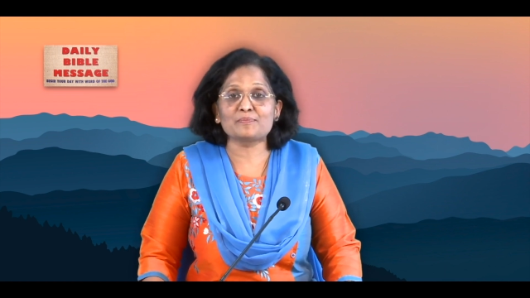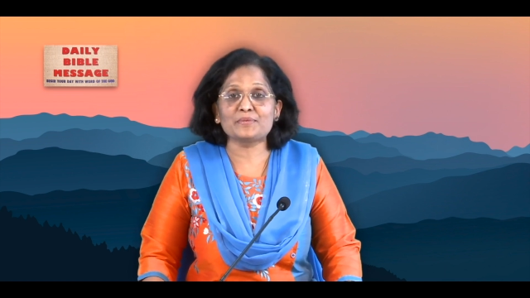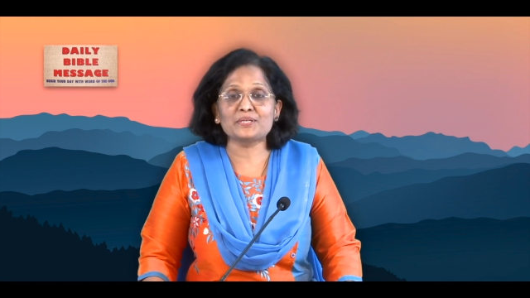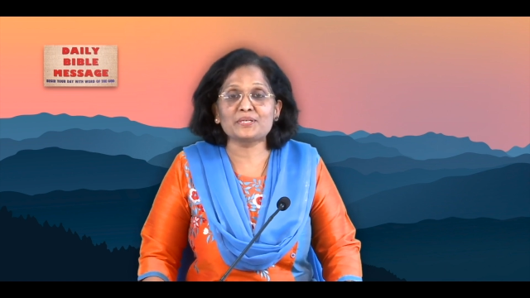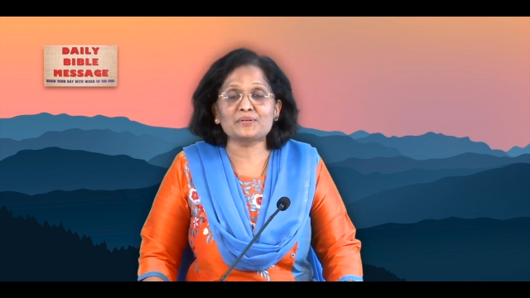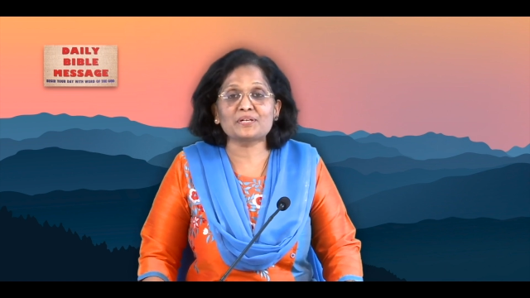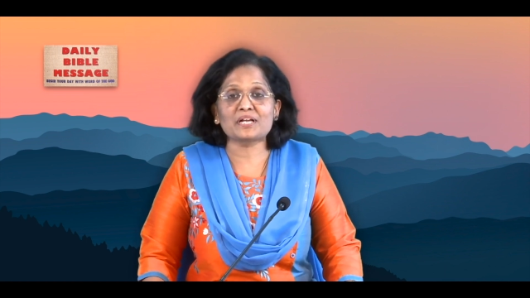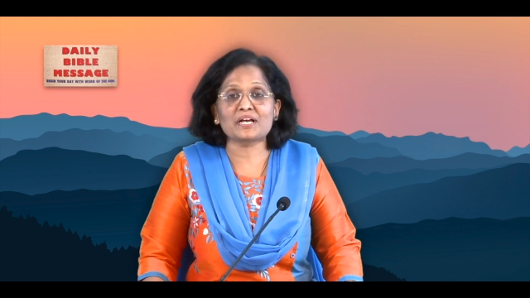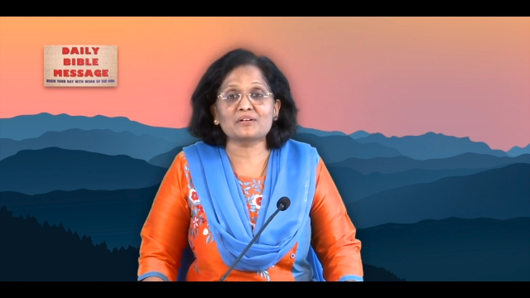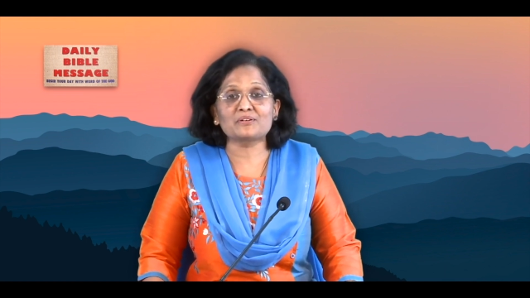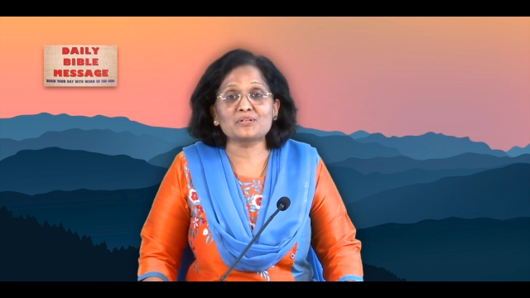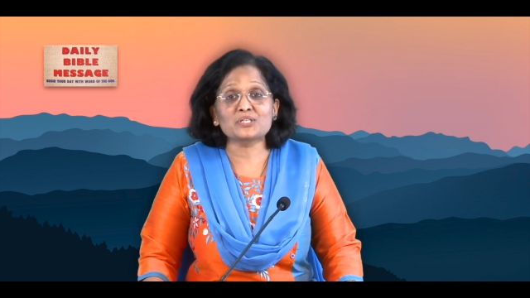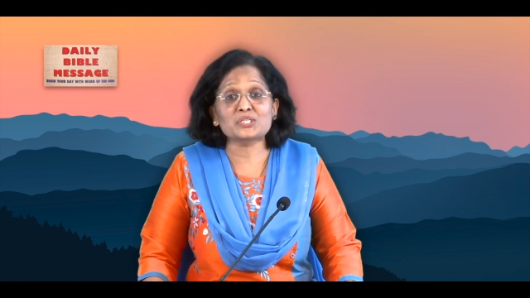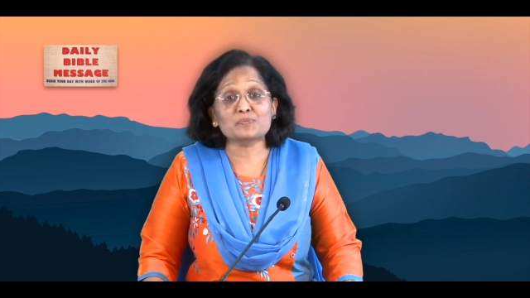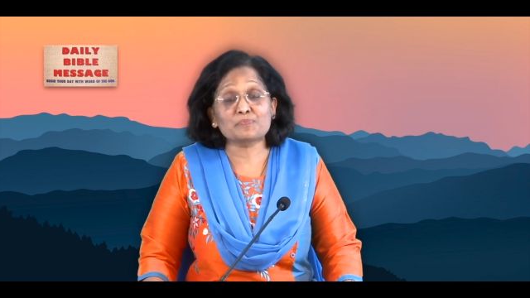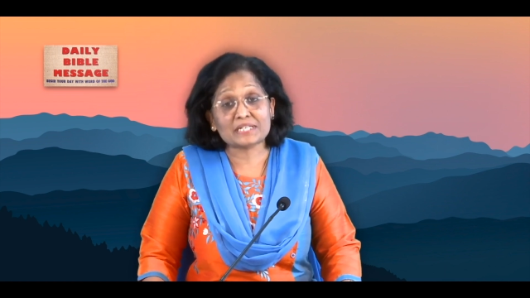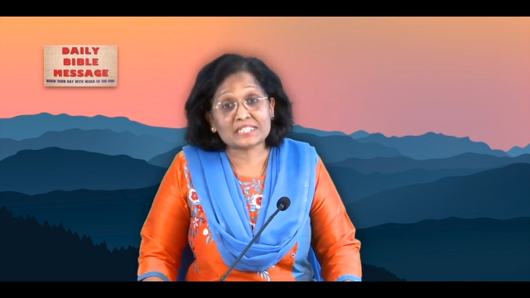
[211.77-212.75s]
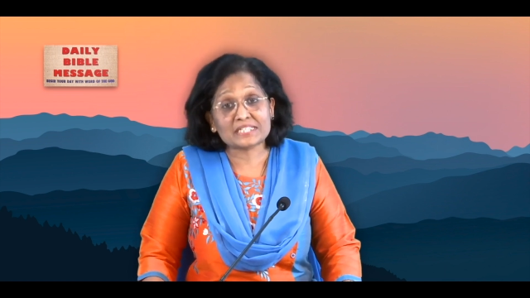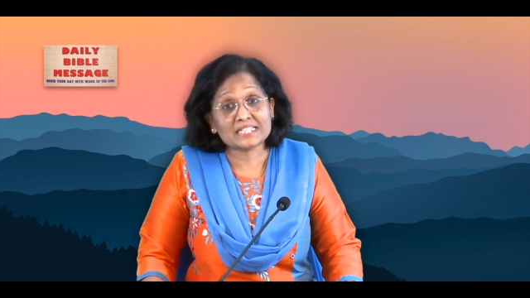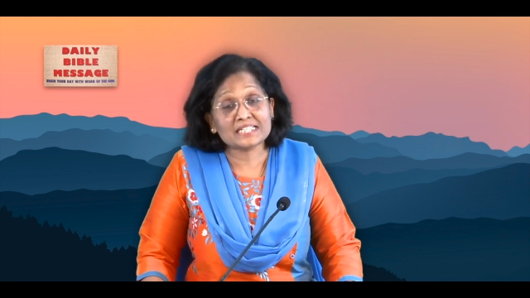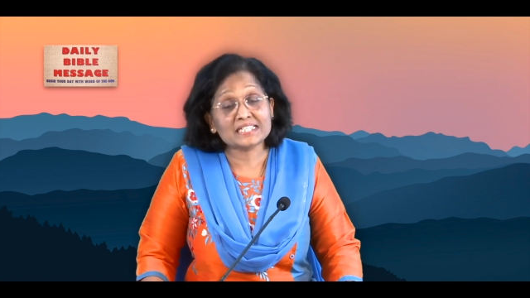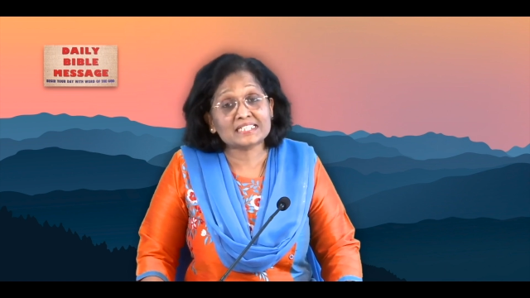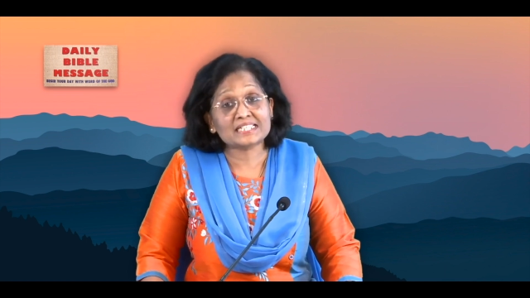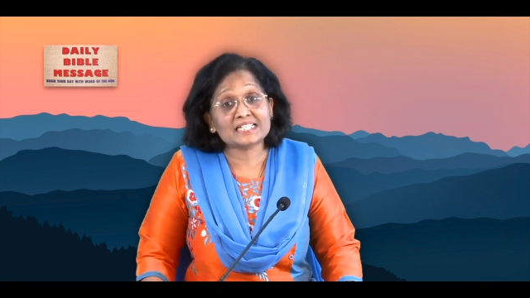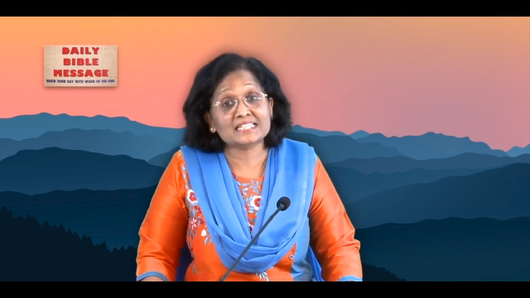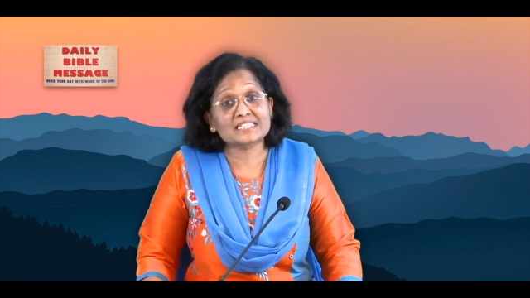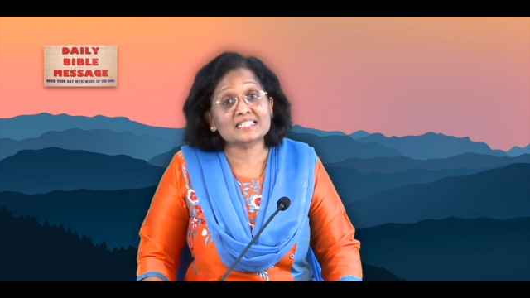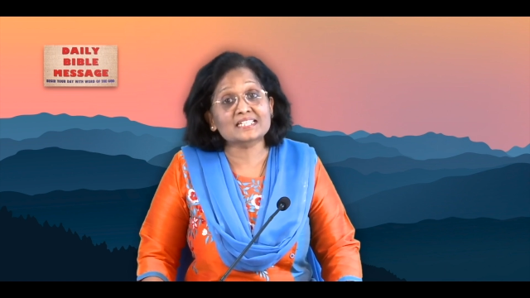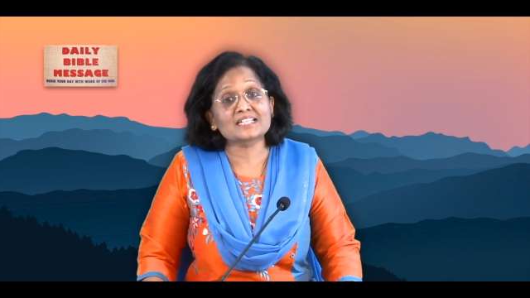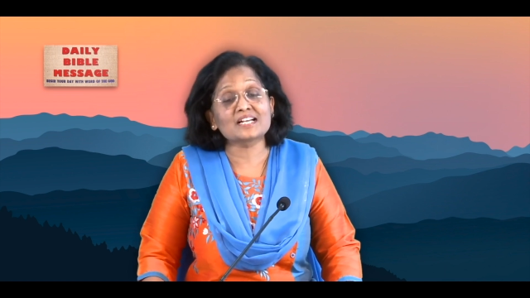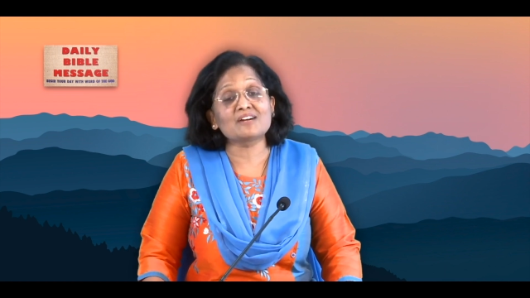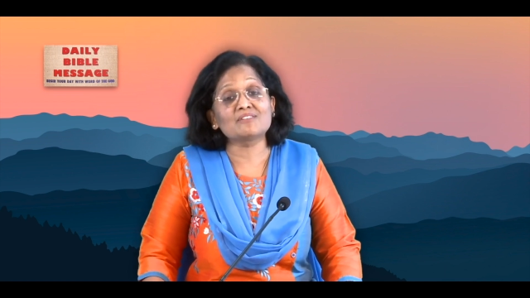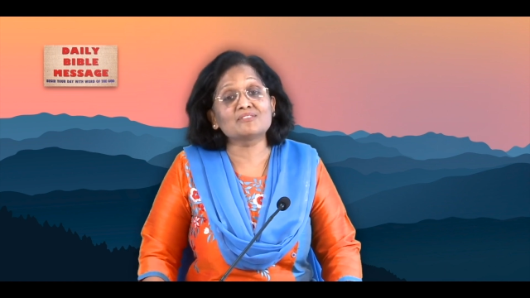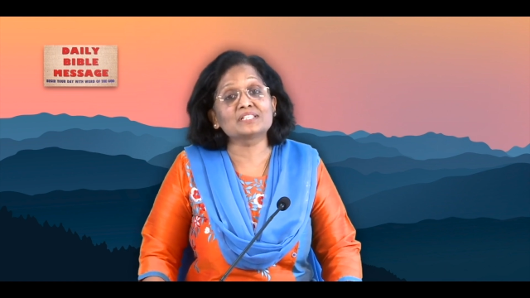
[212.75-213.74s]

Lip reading: Meeru naaku special treasure ga